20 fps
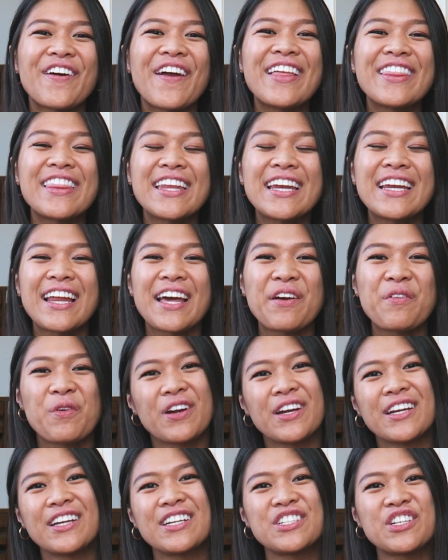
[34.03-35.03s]
so Anthony and I
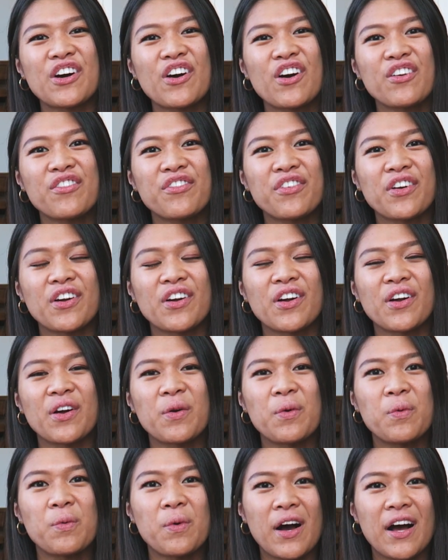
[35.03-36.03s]
wanted a dog for
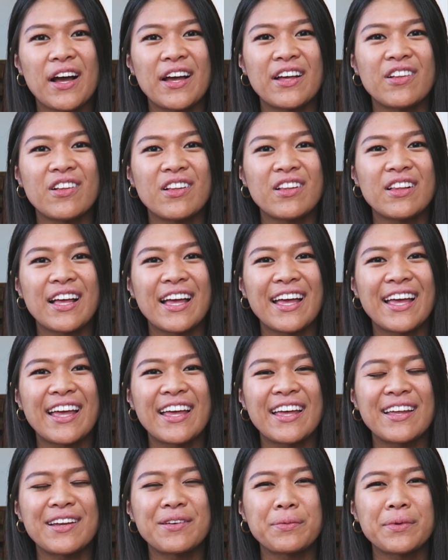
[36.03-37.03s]
a while
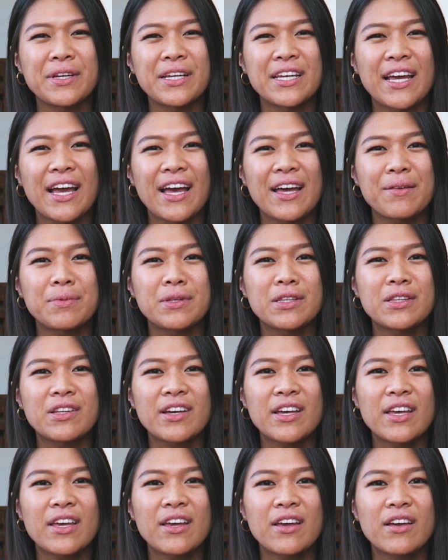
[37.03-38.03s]
and we had been
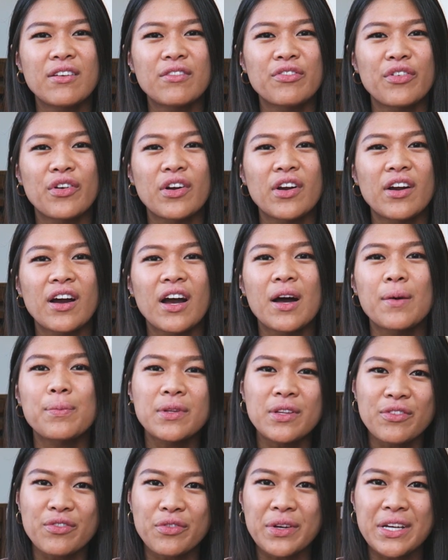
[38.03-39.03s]
looking for a
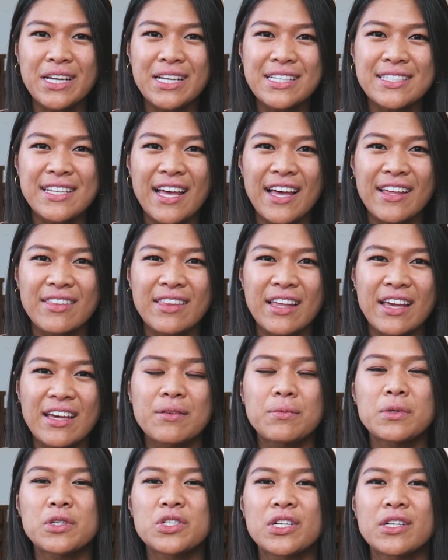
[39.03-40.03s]
couple of weeks at the
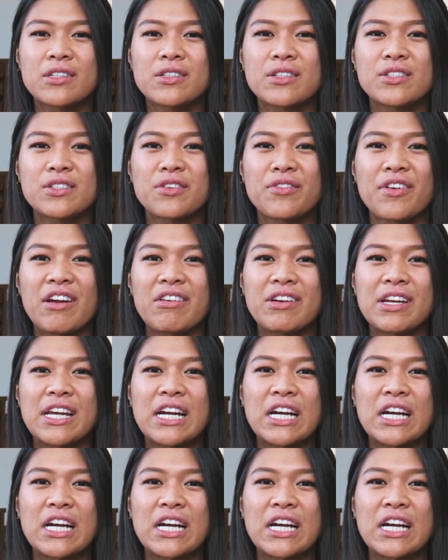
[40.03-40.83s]
animal shelters around